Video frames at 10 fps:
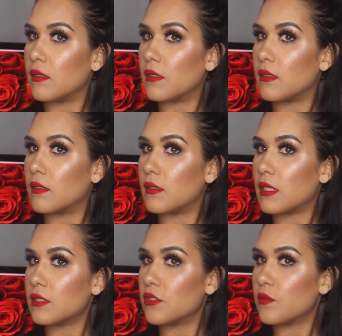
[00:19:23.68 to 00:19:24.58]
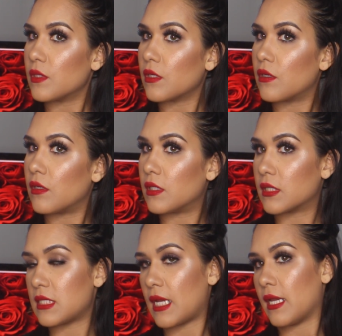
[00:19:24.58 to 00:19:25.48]
And that's just what the curl
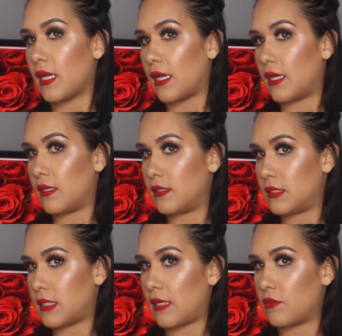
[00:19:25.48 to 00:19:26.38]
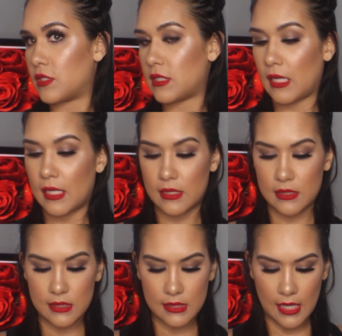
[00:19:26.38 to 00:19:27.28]
looks like, and I'll just let
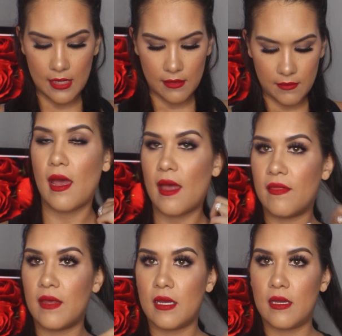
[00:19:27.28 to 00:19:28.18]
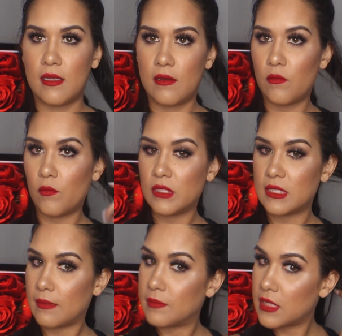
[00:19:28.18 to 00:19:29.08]
it set. And then
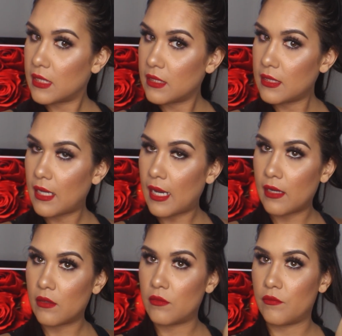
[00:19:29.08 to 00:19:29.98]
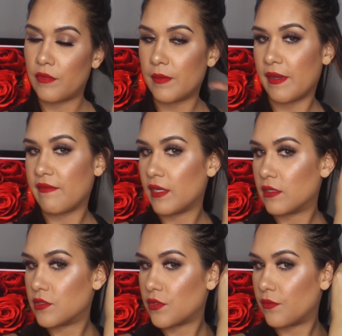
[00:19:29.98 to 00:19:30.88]
once I'm done, I'll run my
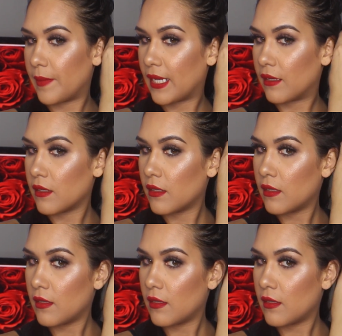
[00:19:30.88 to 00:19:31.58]
fingers through my hair.